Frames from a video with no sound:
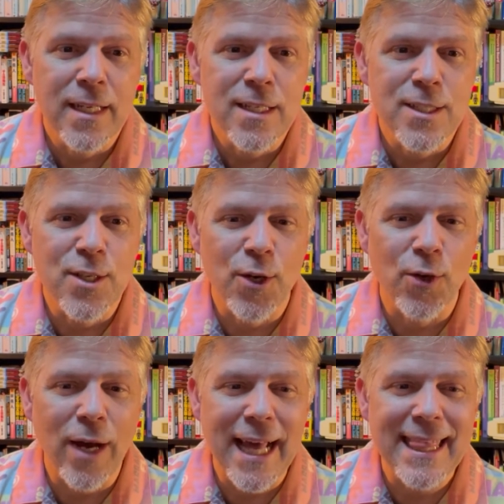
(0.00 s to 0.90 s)

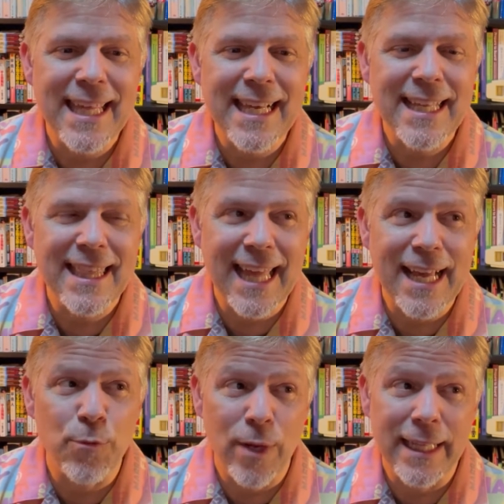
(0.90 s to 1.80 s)
So I think
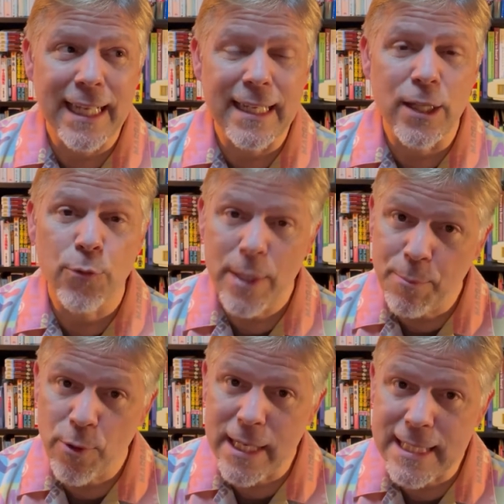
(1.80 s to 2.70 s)
that when they did the
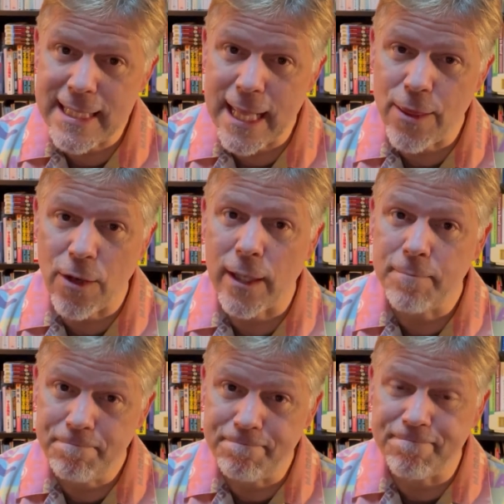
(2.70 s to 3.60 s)
reprints, they thought,
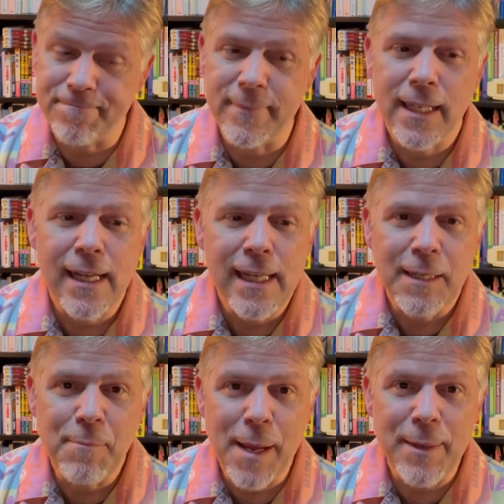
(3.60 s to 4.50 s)

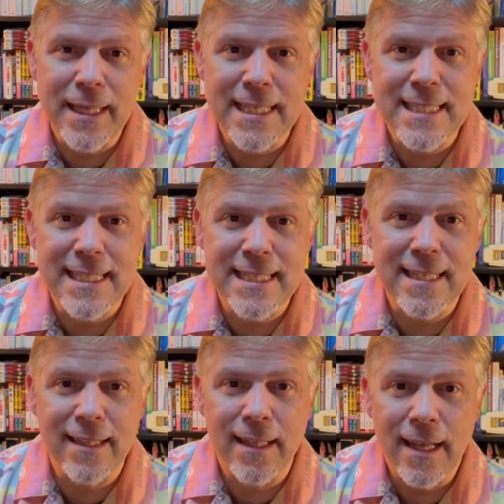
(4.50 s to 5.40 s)
maybe this
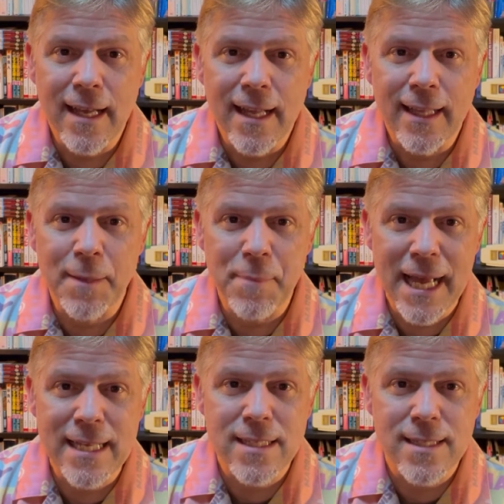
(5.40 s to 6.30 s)
isn't the
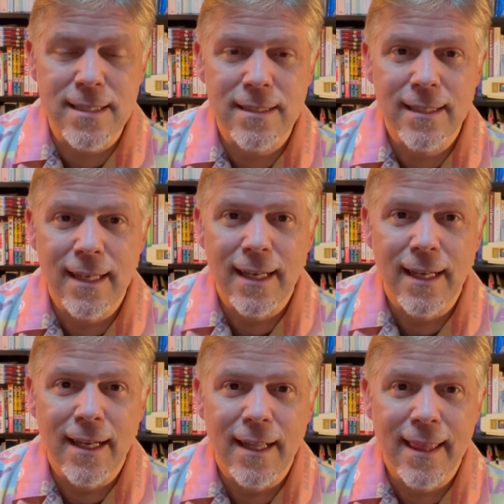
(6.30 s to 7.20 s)
best
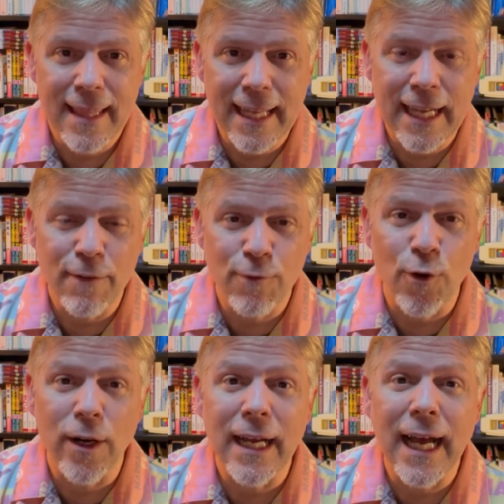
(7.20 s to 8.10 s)
thing
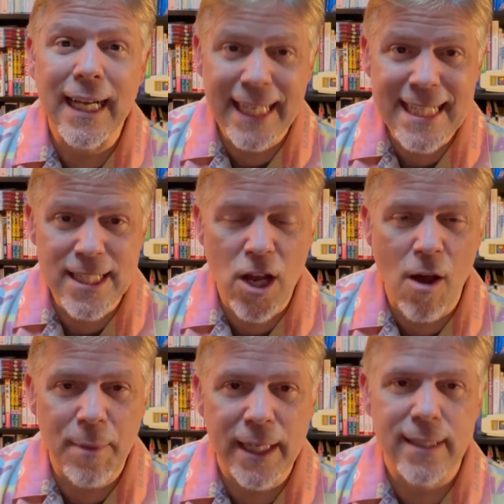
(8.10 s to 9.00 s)
for a kid's
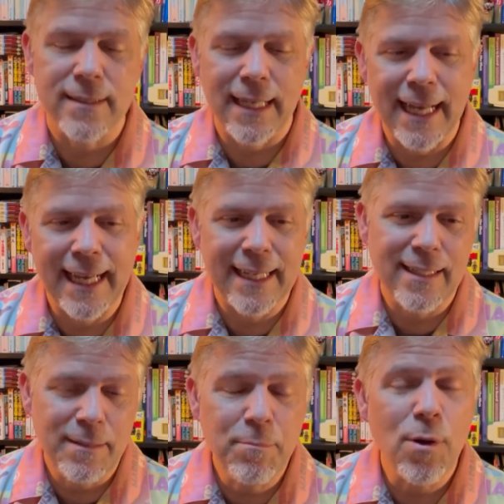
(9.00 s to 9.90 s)
comic.
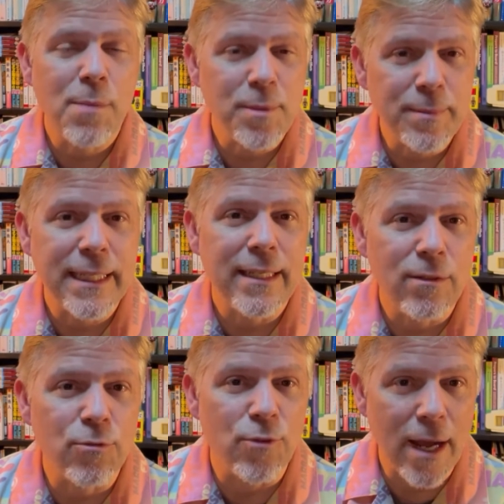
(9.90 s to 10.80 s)
And probably
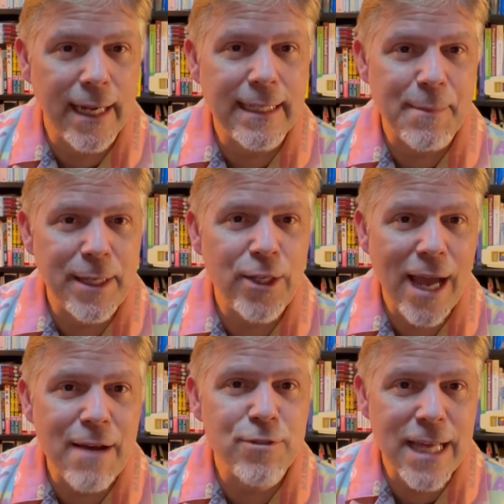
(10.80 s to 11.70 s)
right. I mean, you
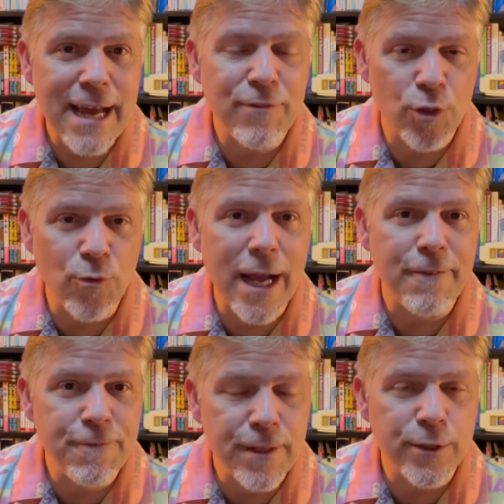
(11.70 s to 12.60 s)
have to have the right
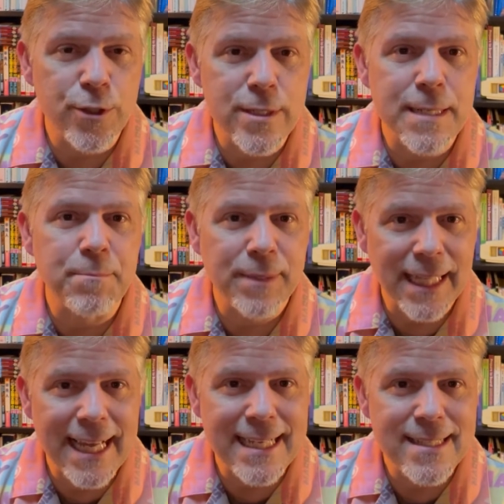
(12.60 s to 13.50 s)
filters in
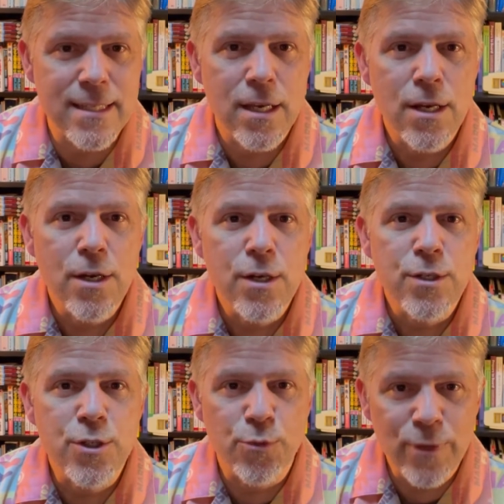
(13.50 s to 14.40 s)
place
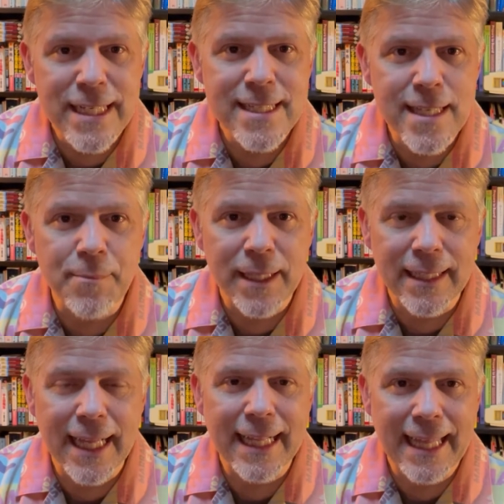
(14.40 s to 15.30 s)
to read something
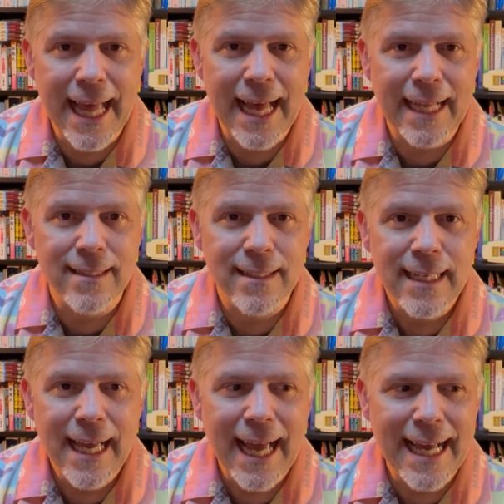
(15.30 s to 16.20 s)
like that
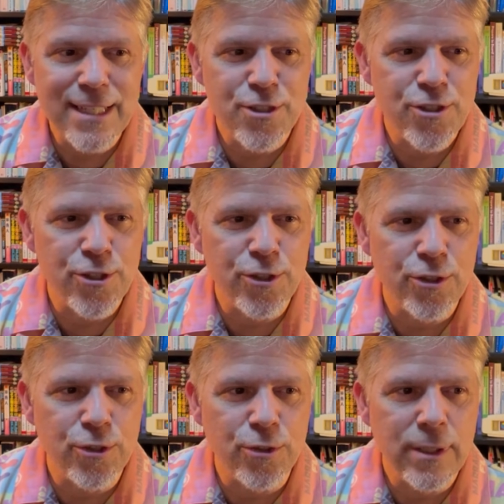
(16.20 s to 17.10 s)
and
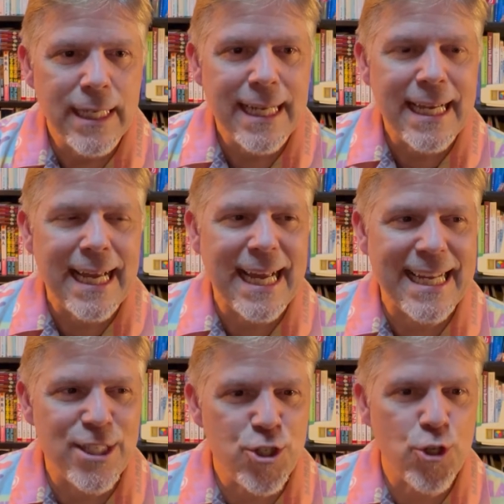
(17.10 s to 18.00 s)
to
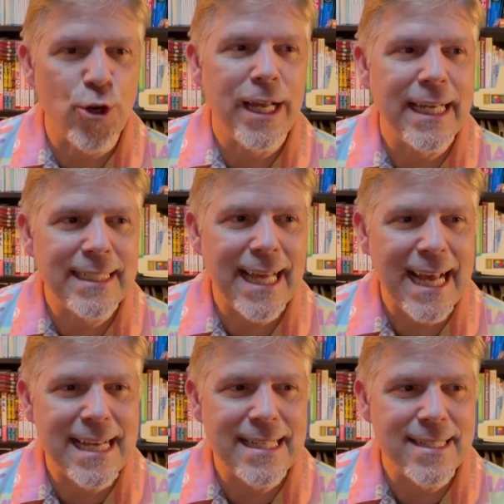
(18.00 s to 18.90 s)
enjoy it
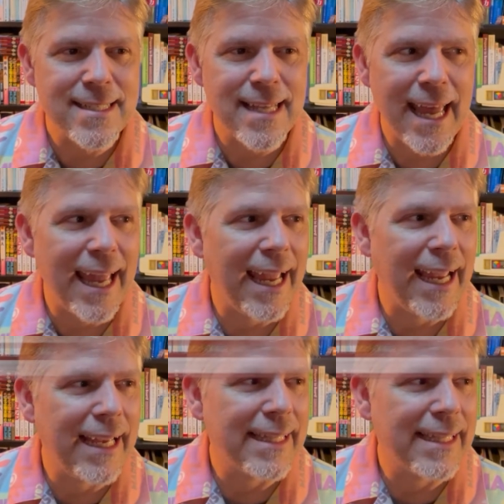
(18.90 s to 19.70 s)
as a